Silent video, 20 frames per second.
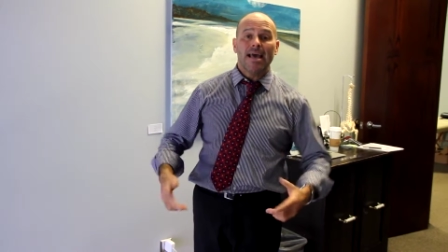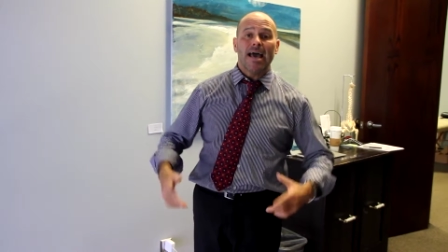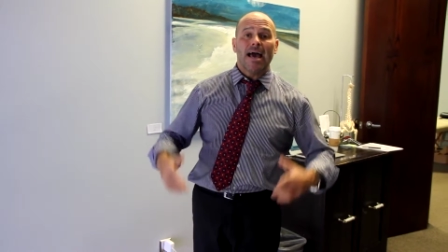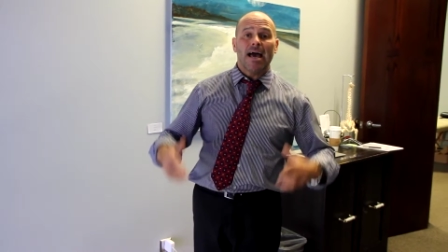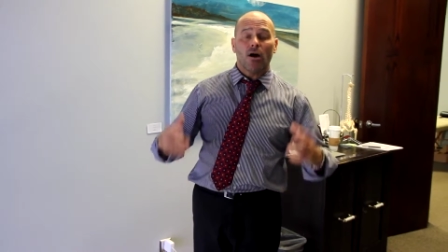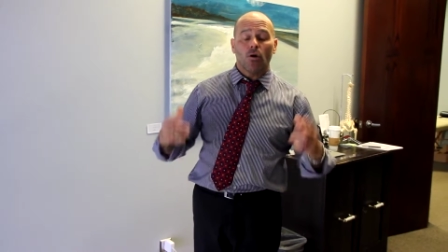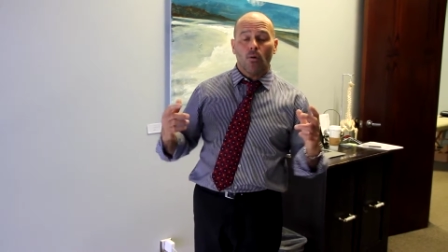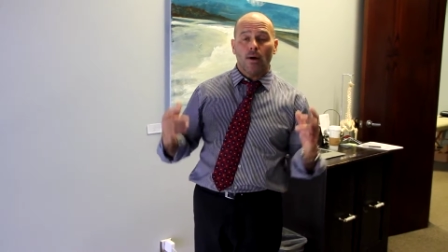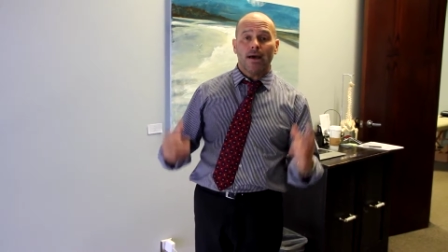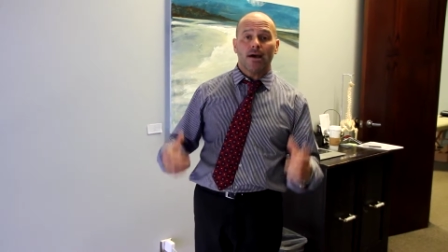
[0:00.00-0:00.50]

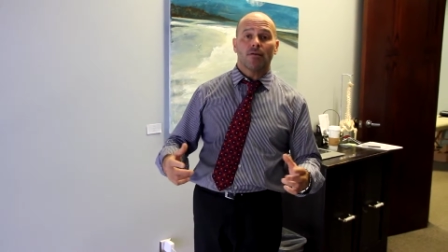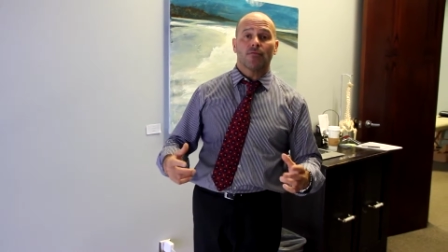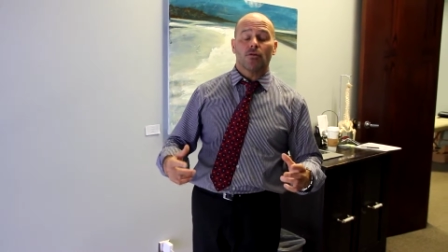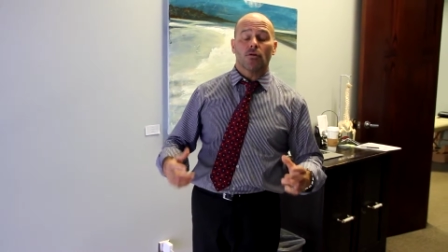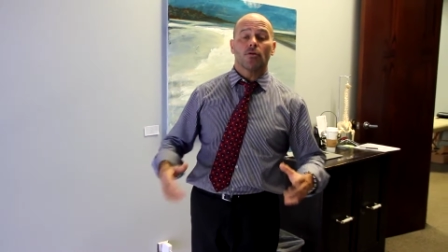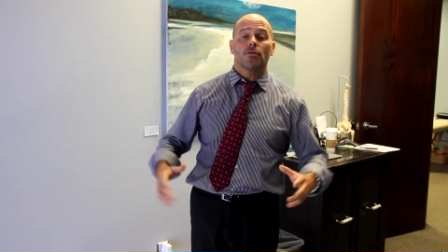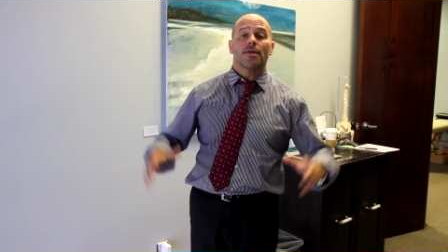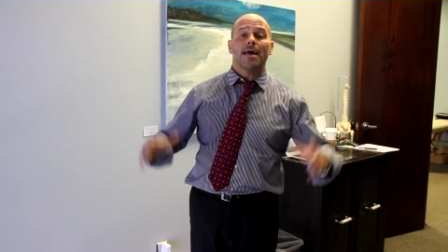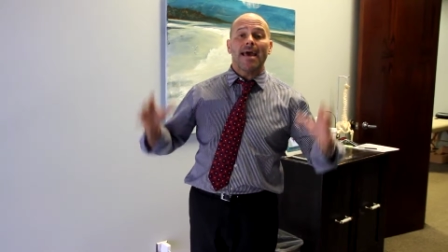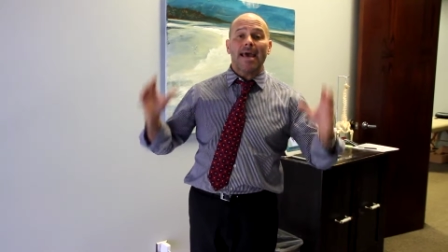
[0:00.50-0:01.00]

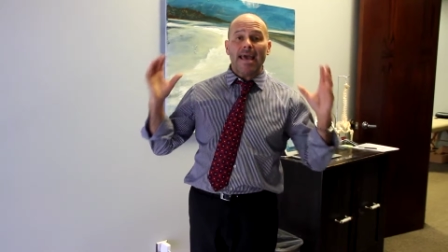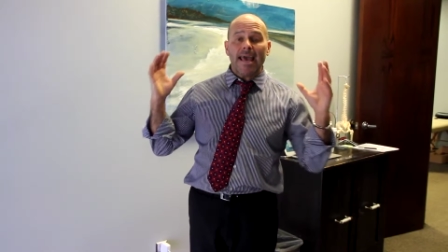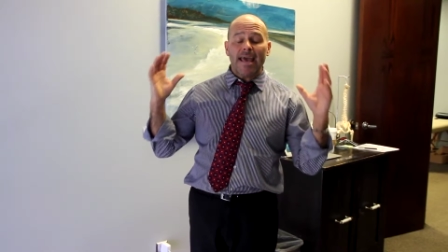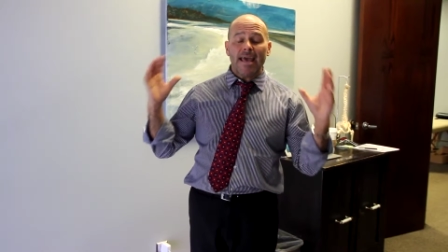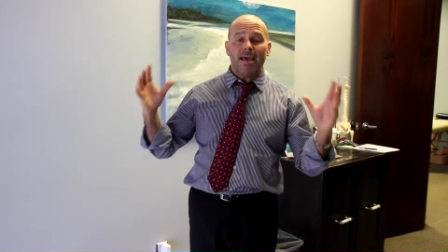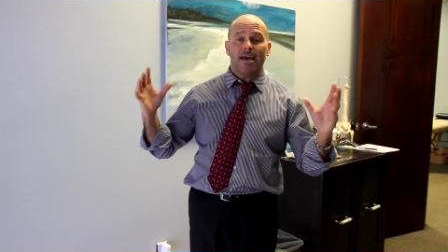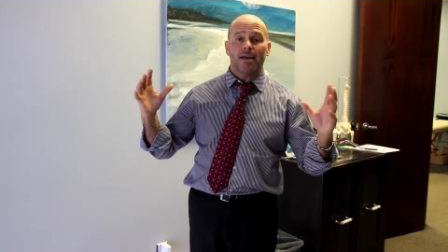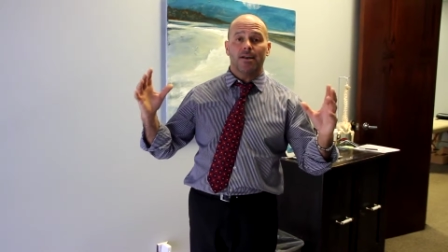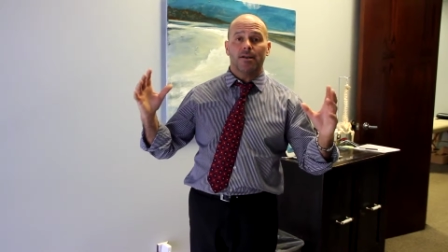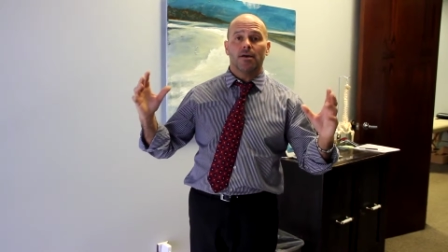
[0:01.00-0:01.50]
However, the
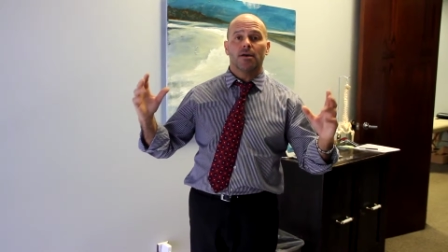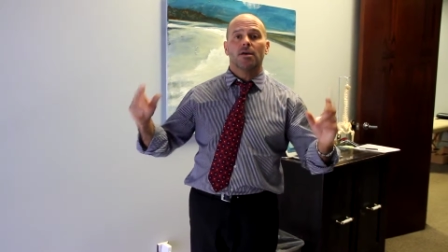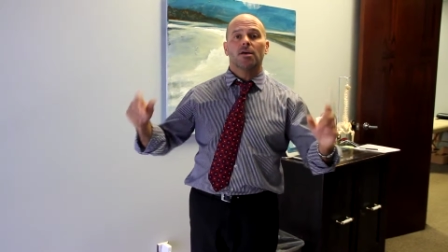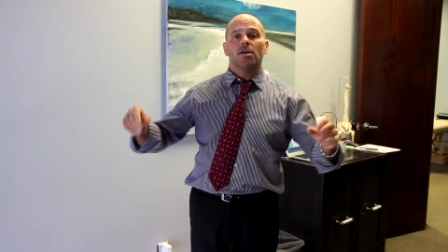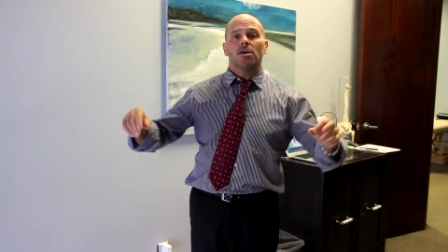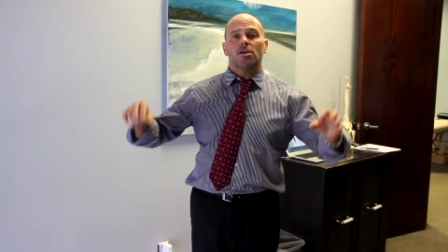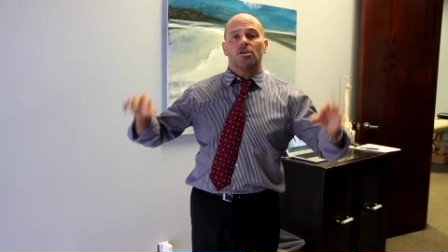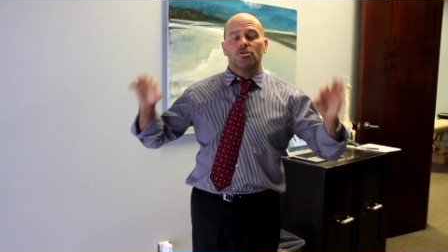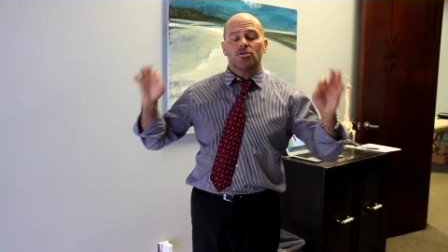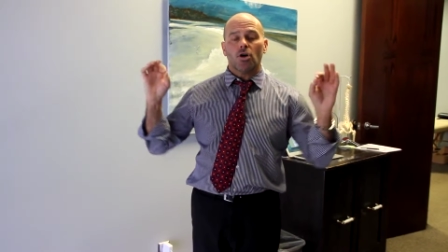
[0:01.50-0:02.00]
head
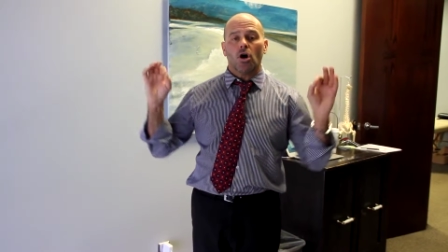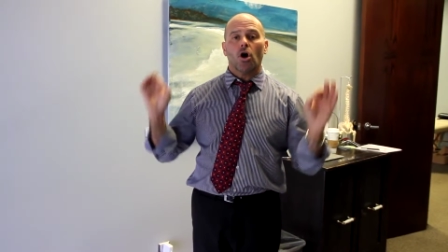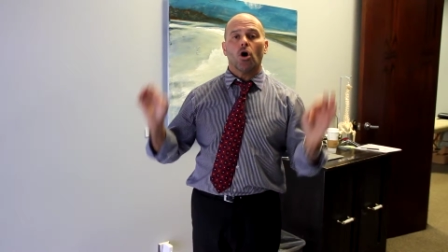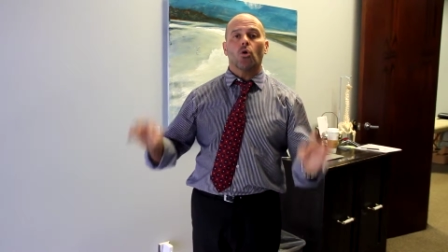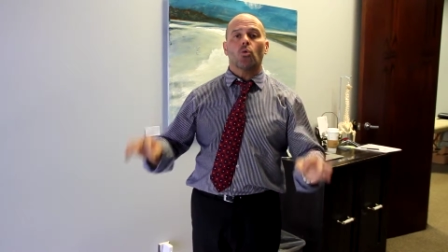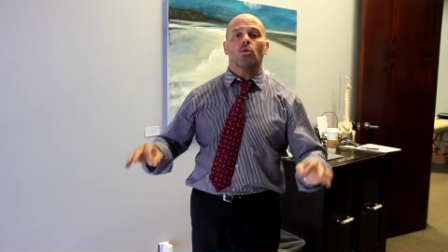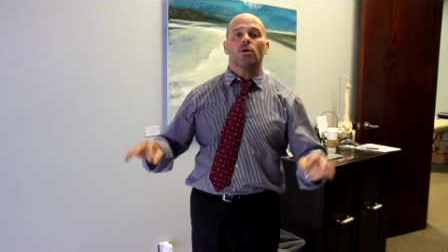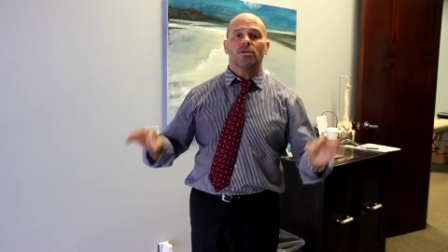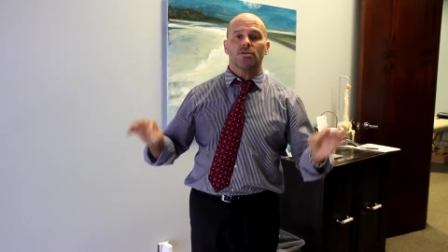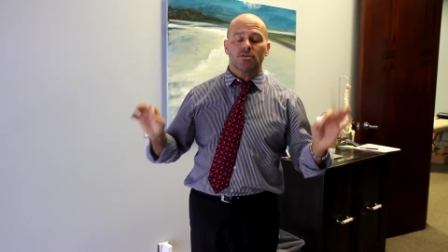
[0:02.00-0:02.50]
is
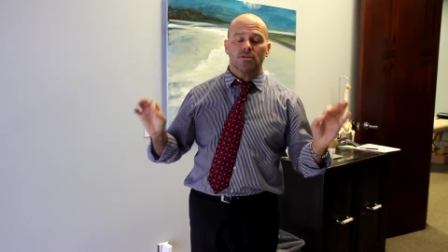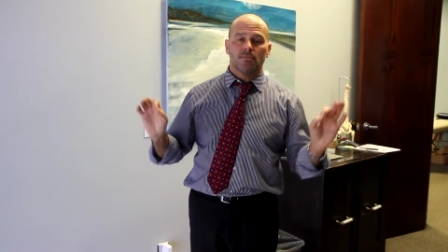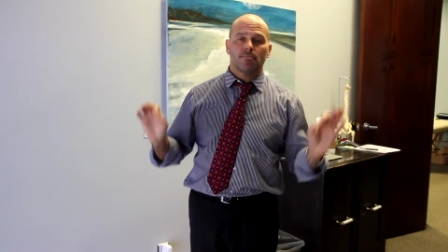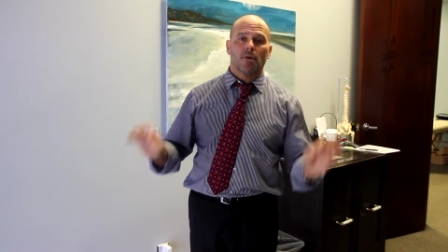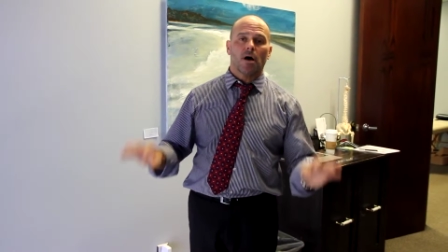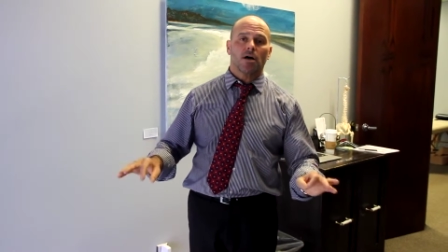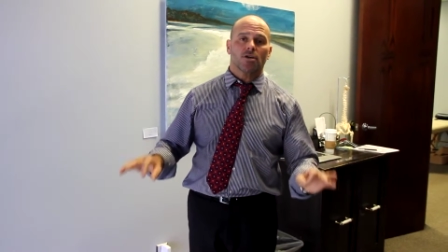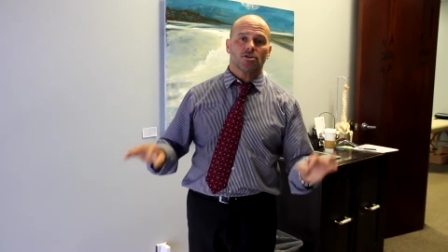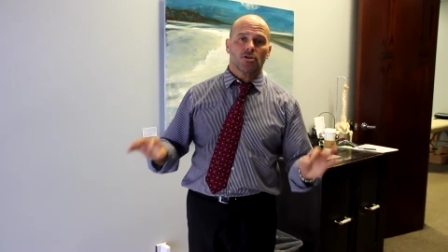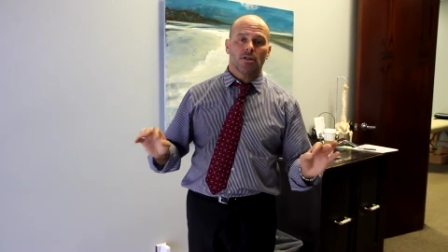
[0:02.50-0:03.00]
always the
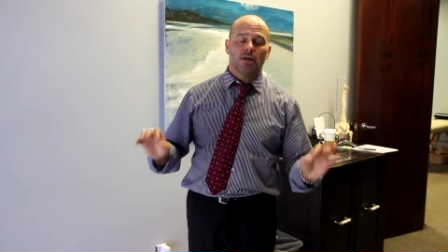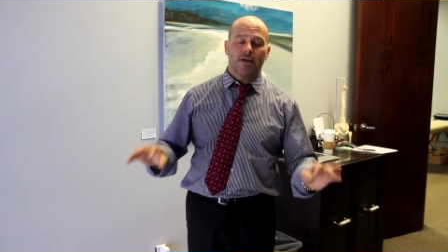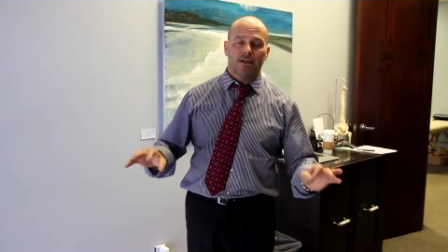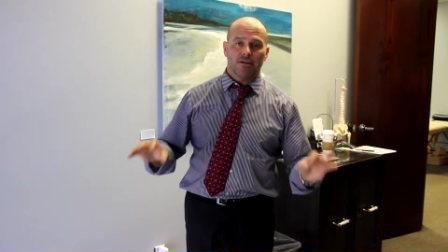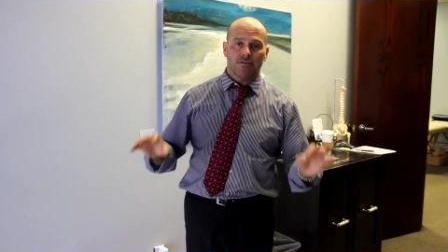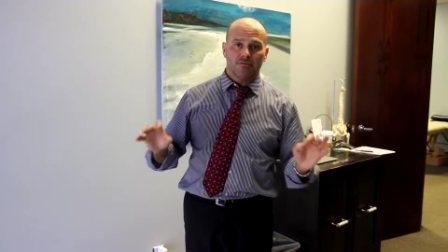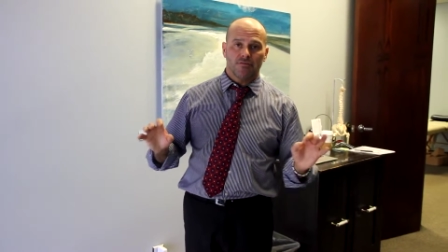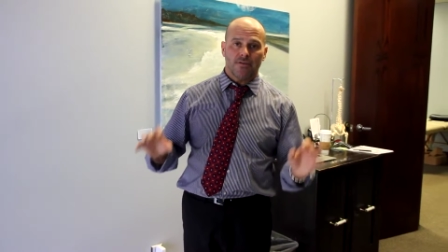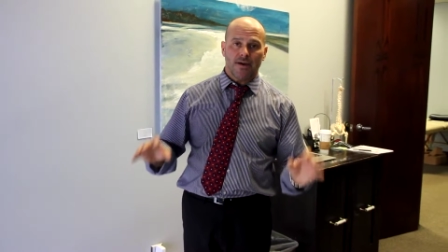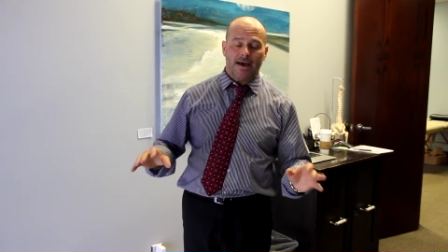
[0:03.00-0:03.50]
modulating
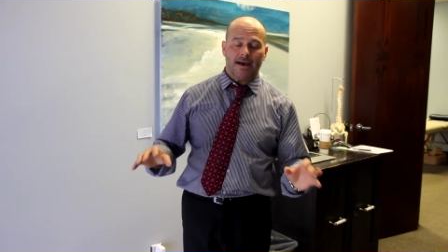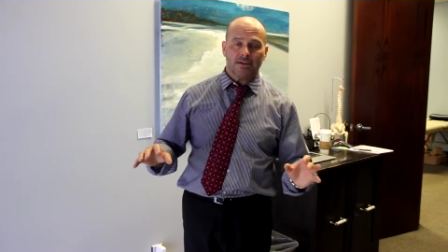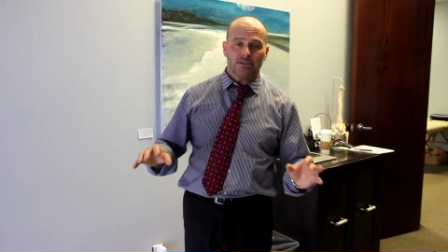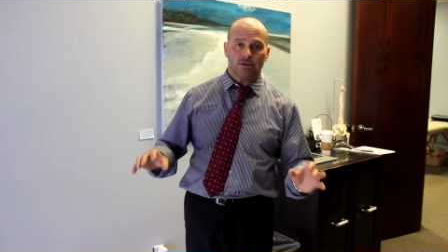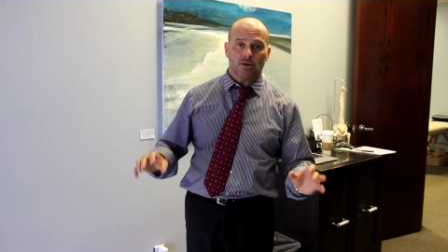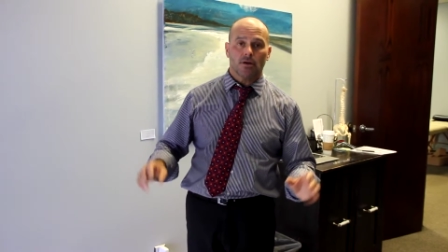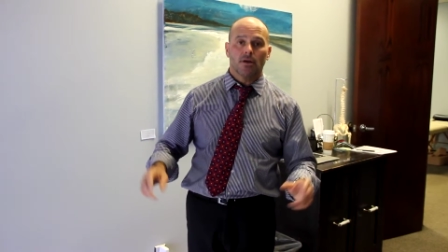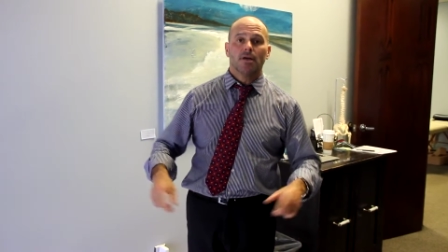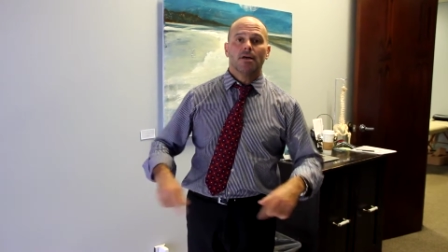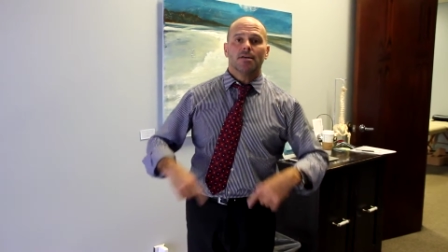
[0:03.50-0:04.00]
factor.